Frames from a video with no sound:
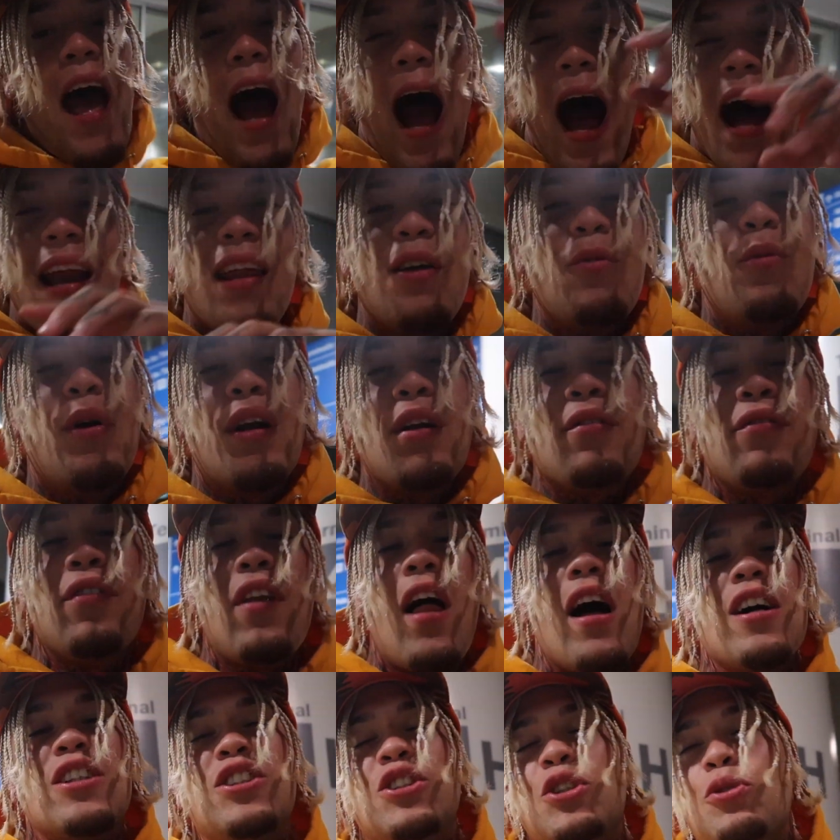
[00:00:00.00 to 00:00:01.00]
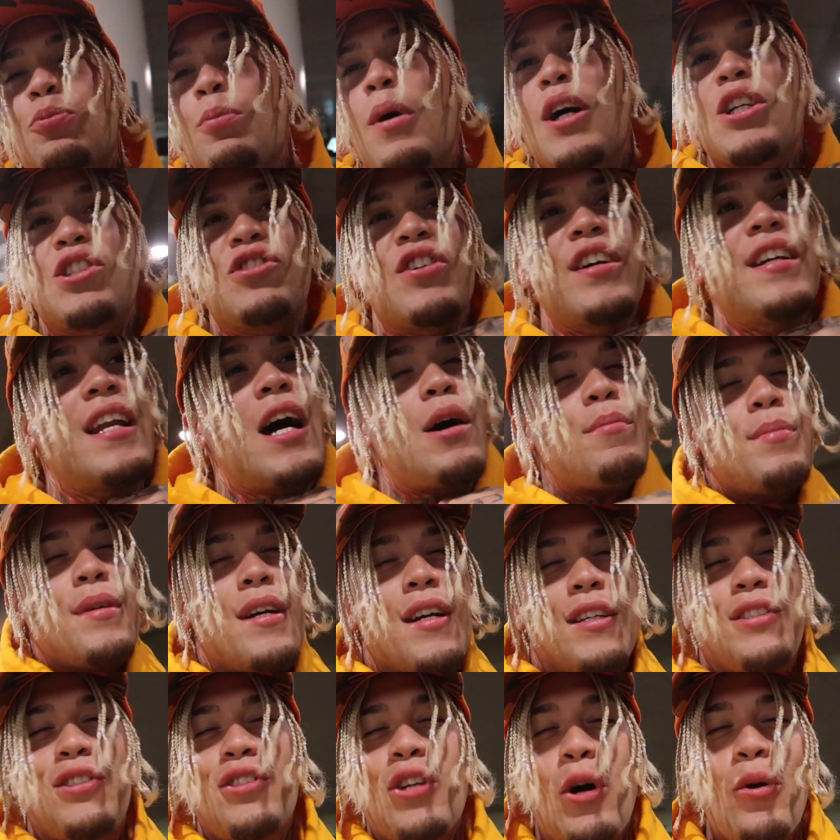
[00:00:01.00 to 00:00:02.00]
I didn't want to vlog too much right now
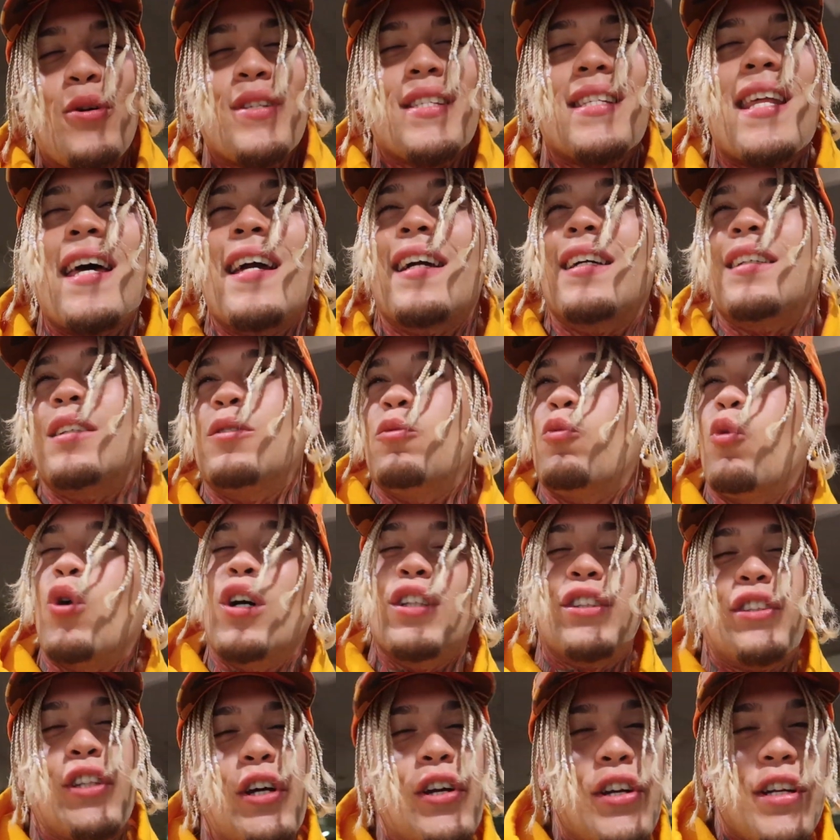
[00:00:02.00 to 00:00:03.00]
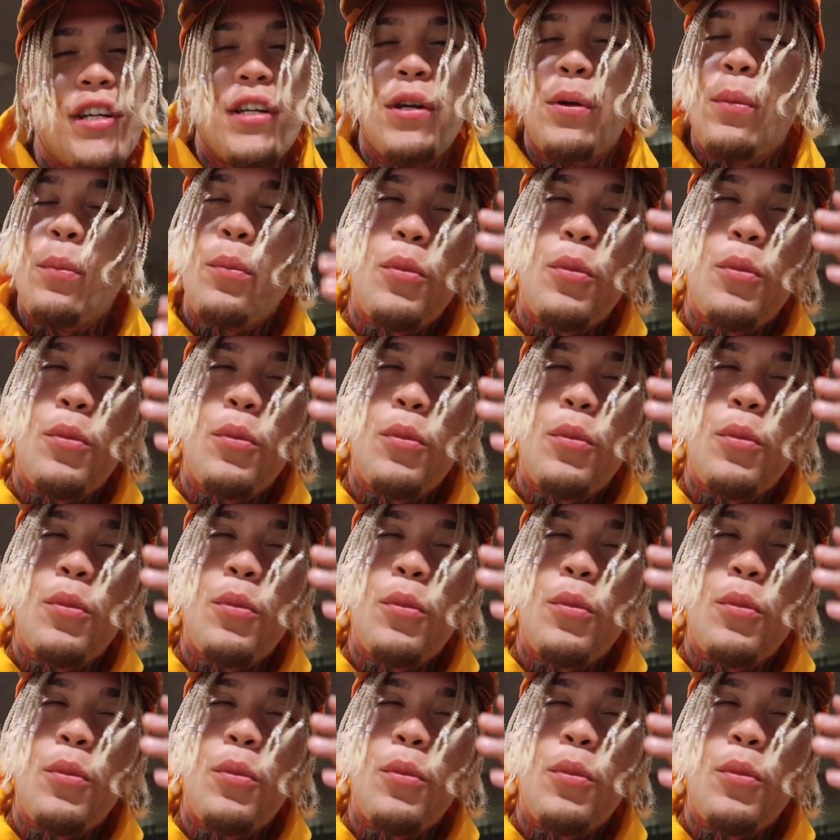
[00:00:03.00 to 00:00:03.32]
because, you know, it's like 1:30 in the